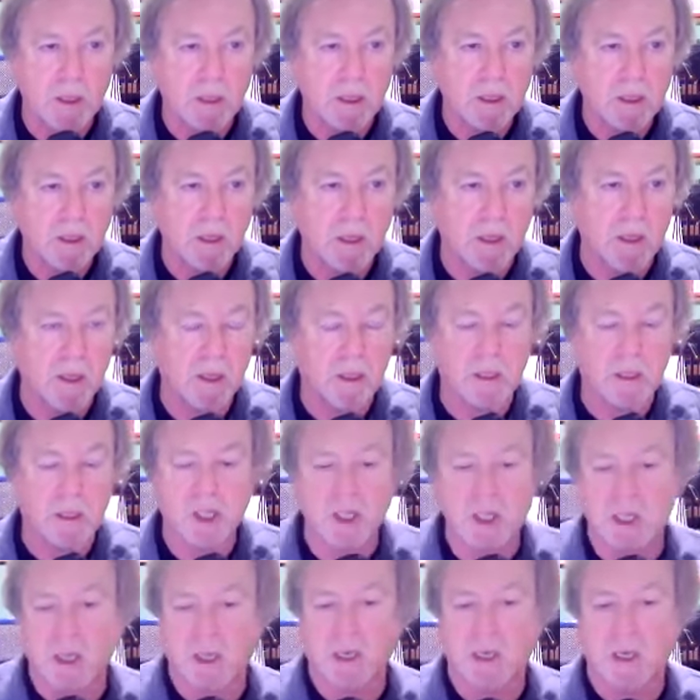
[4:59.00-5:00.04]

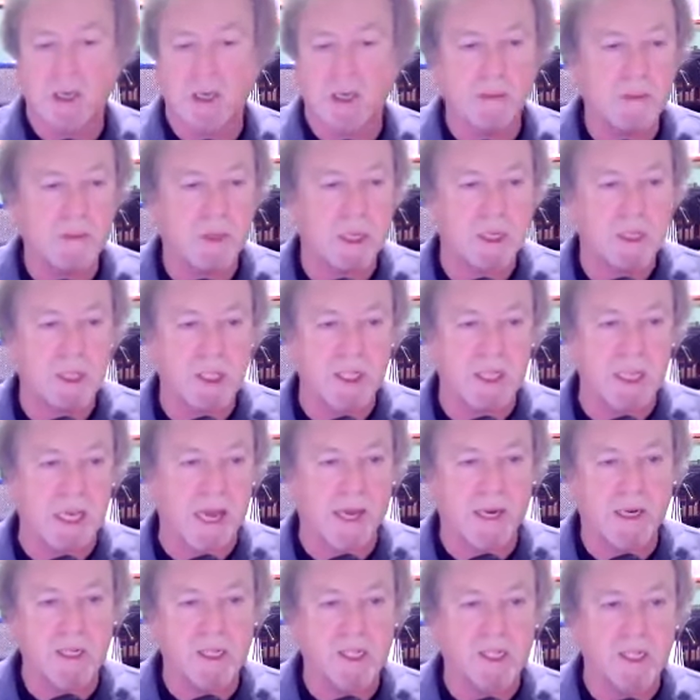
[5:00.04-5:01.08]
It's the
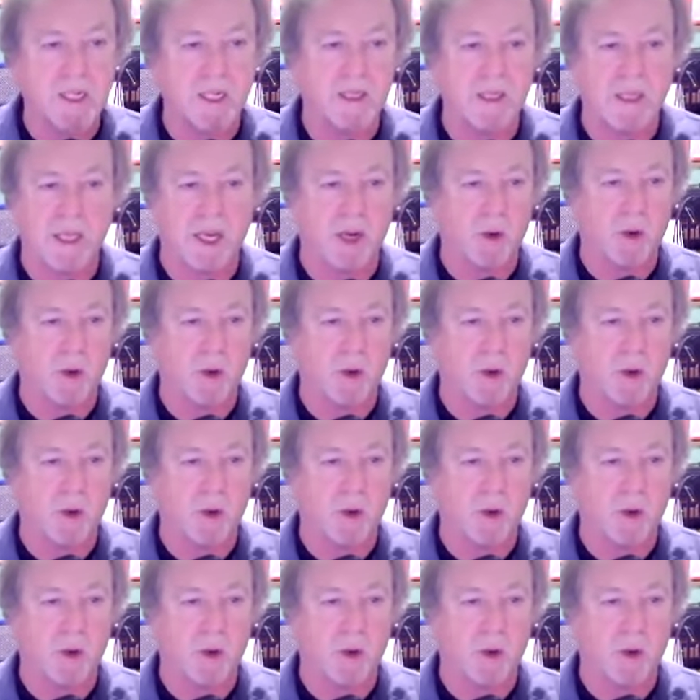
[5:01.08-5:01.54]
Edison thing: